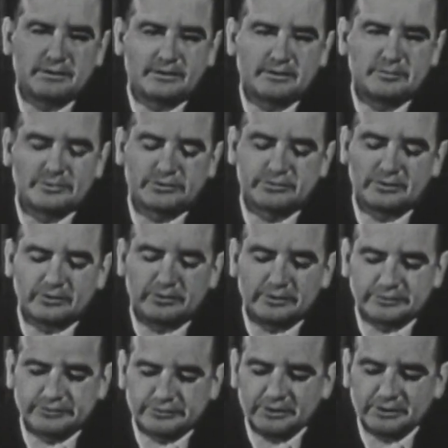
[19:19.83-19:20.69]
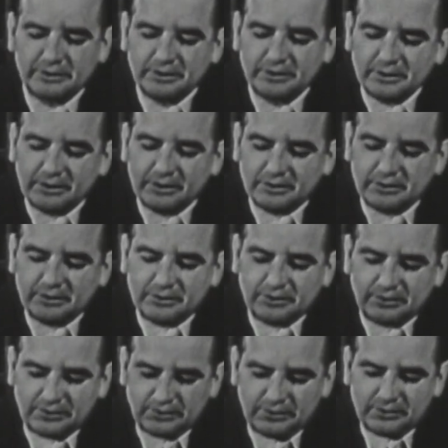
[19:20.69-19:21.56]
Mr. Lawrence.
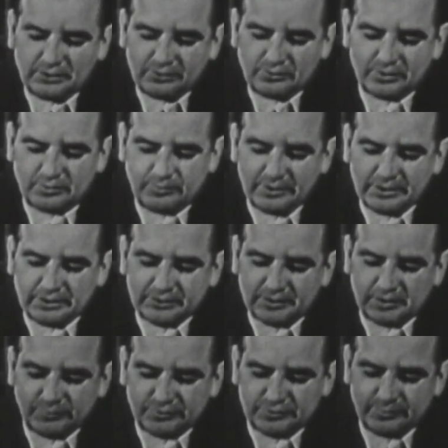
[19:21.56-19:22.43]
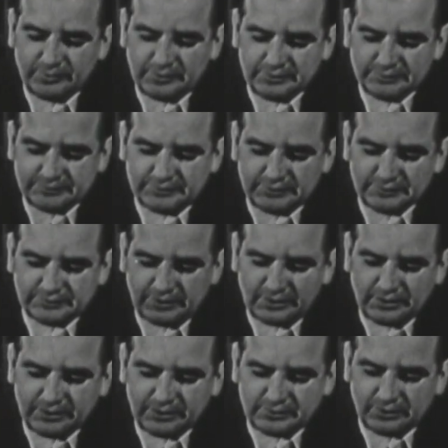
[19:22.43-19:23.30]
When a man comes to me and says,
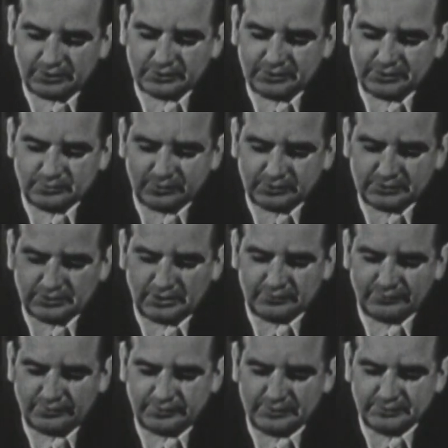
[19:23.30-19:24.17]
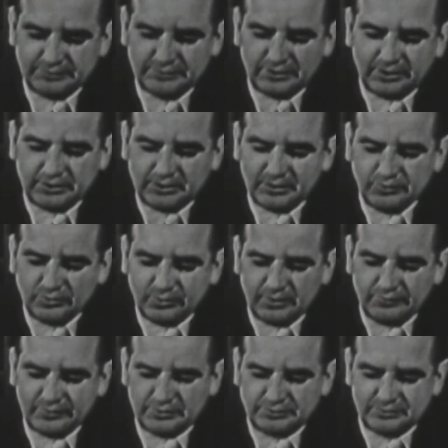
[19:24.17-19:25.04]
can I talk to you in confidence? Can I give
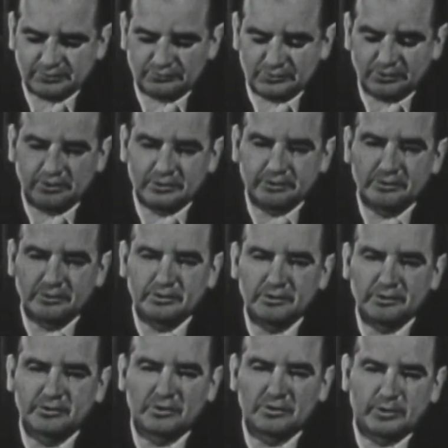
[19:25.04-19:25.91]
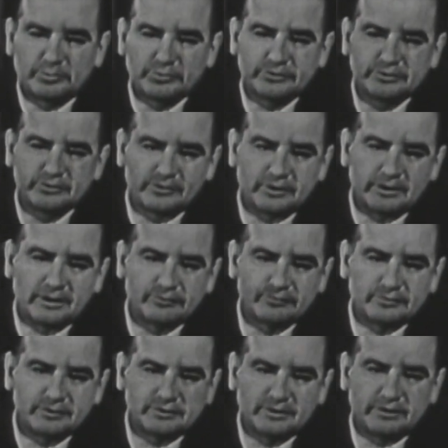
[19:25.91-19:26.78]
you evidence of wrongdoing, corruption,
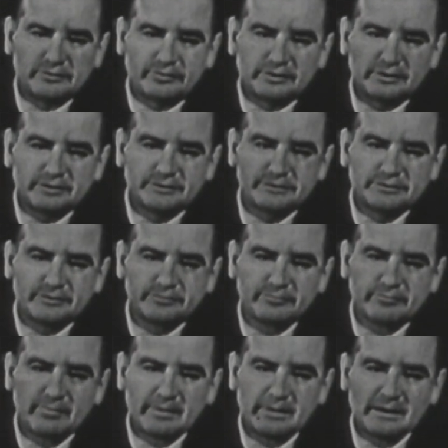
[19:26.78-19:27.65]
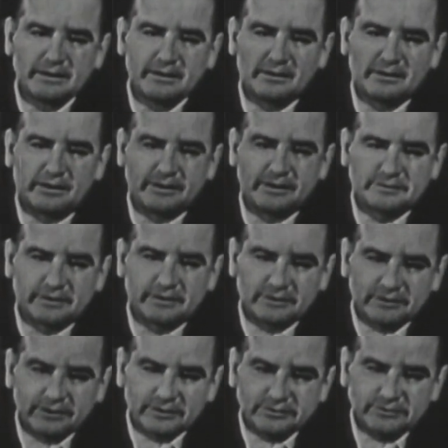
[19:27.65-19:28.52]
graft, and confidence? I say,
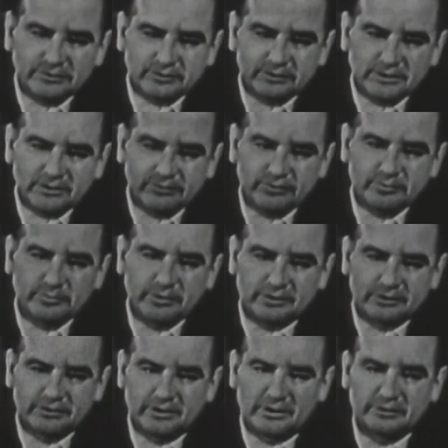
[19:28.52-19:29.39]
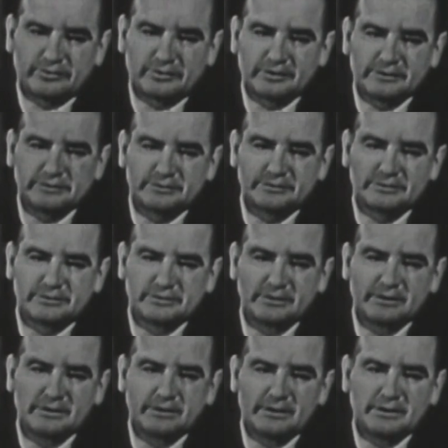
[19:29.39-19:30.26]
yes, you can give it to me in confidence.
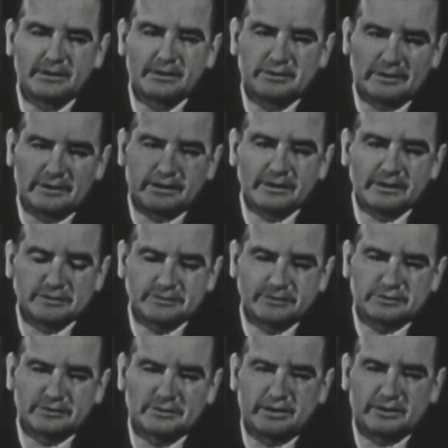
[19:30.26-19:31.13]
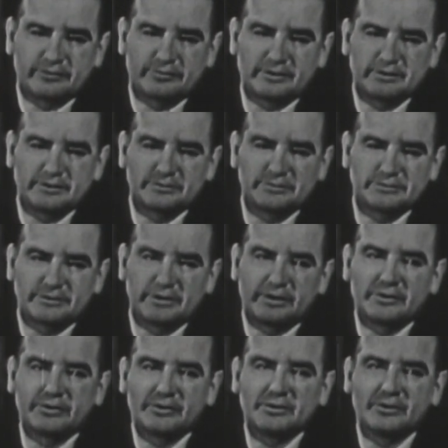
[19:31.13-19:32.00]
That is in confidence.
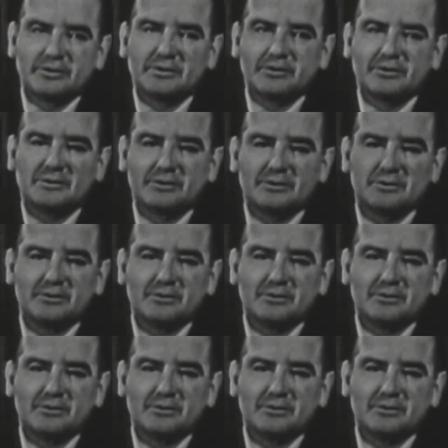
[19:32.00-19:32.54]
Senator